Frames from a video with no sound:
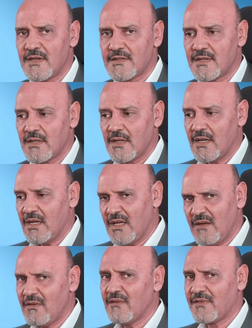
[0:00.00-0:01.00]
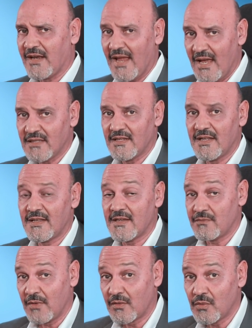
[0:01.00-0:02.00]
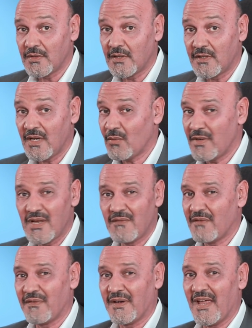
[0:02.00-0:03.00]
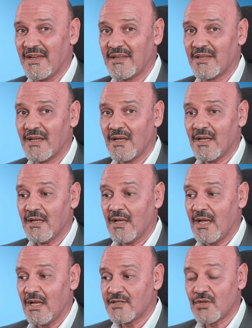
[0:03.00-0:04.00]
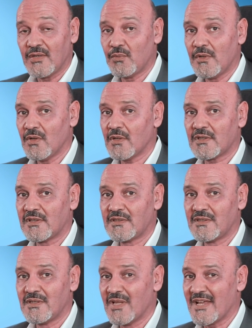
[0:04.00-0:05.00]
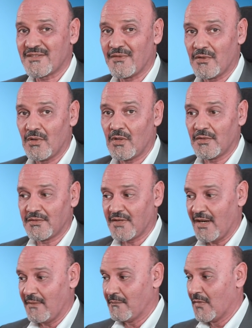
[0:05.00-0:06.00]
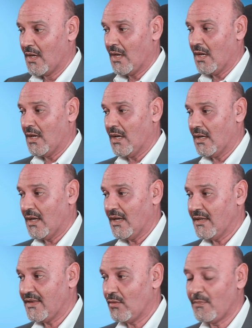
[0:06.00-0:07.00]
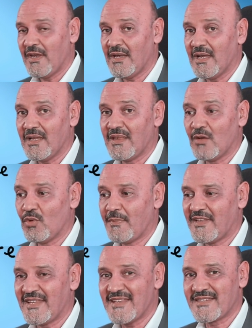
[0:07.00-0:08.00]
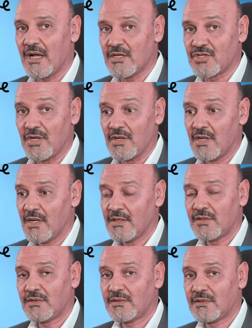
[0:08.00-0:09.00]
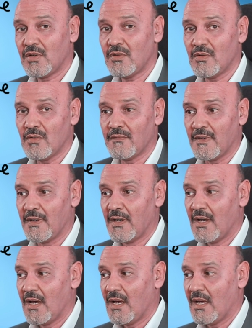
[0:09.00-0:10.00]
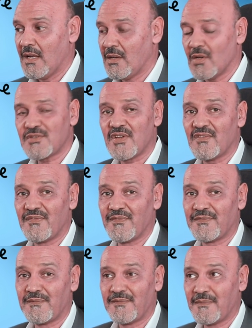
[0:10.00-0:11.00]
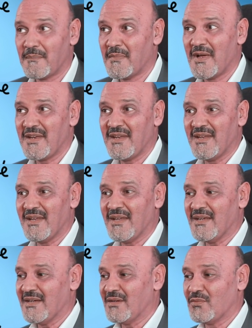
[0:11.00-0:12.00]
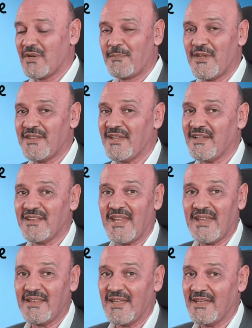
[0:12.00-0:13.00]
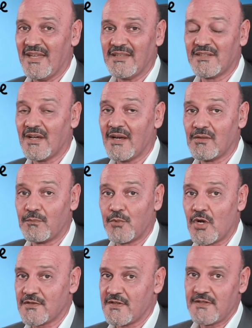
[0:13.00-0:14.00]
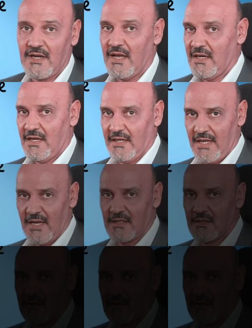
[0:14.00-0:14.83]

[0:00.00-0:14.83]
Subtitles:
is, even if the candidate is recruited, he will never forget it. So it will not last for a long time. There will be tense culture, turnover, loss of money, repeating the entire process again and again.